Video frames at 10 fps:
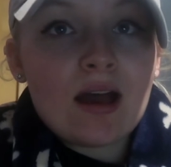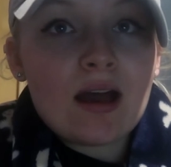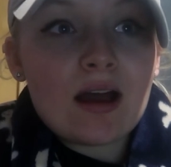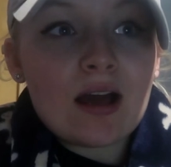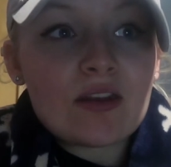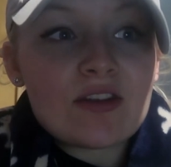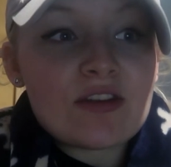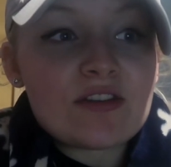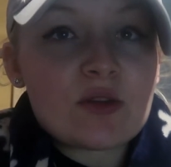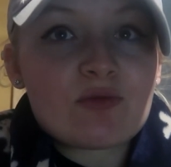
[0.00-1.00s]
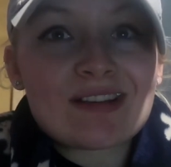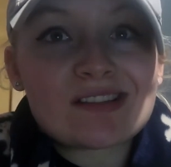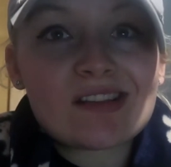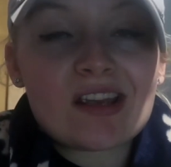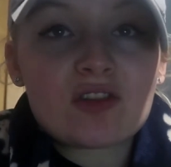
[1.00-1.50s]
And the
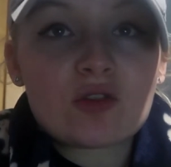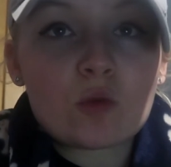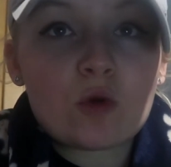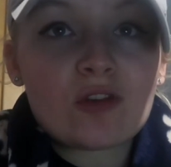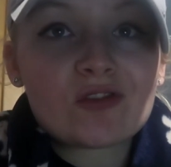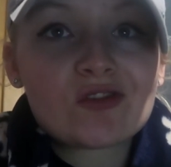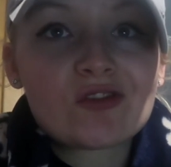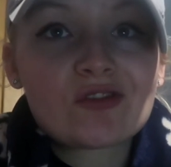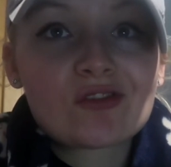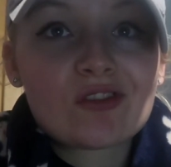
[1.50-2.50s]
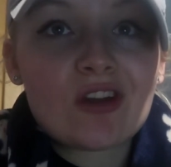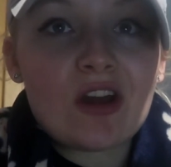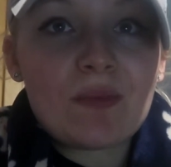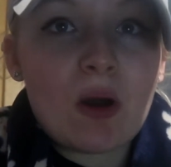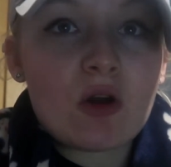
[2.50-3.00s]
presentation was
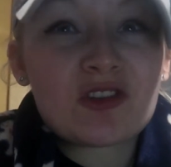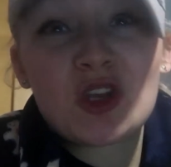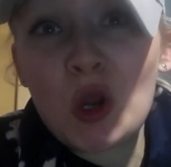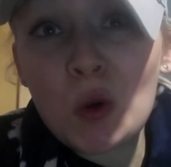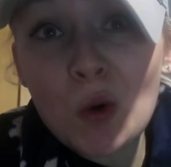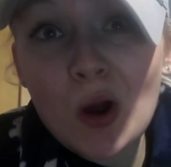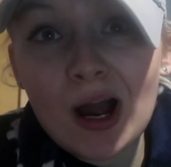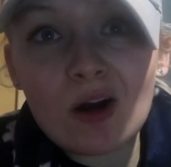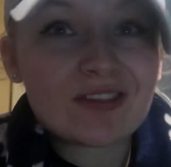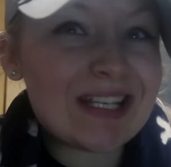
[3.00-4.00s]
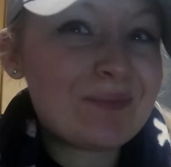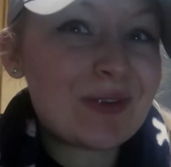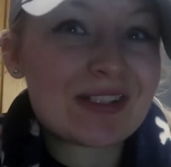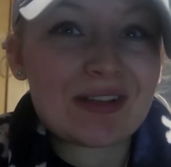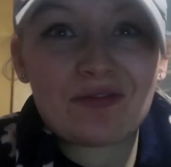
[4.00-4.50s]
about a 2 out of 10
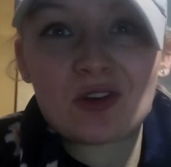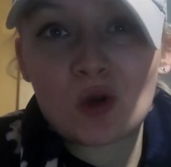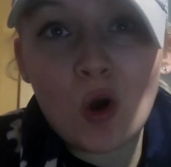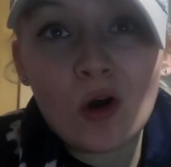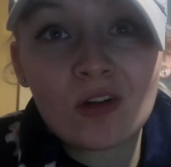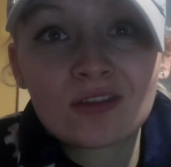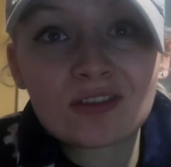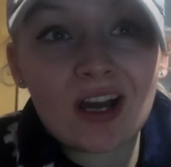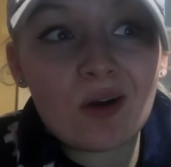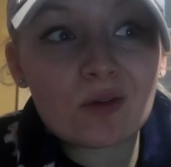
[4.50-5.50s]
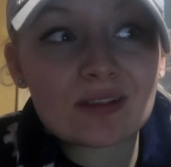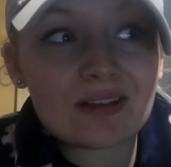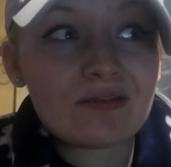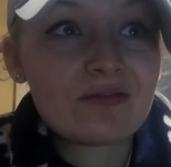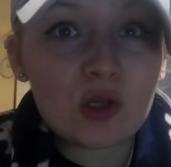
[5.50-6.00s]
because I forgot that I was
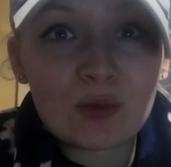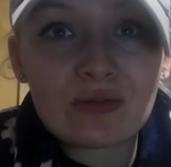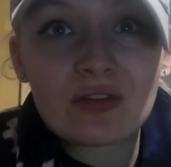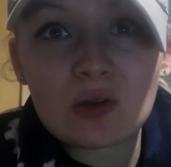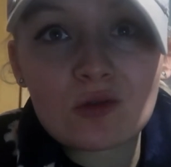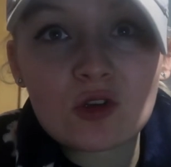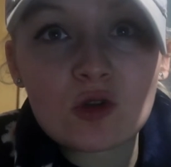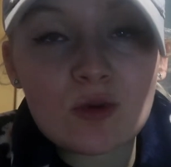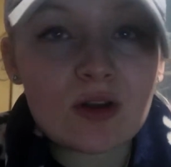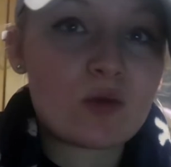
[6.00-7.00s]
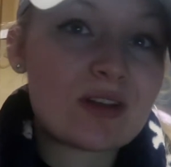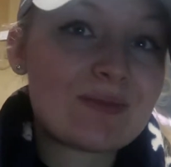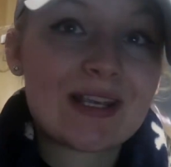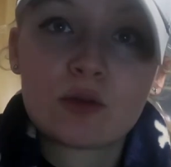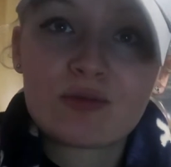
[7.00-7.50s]
like filming for YouTube and I wanted
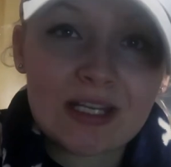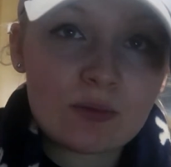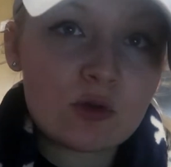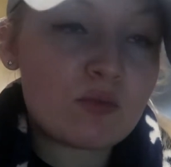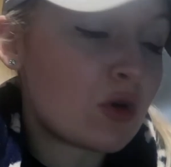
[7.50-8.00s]
to make it look presentable.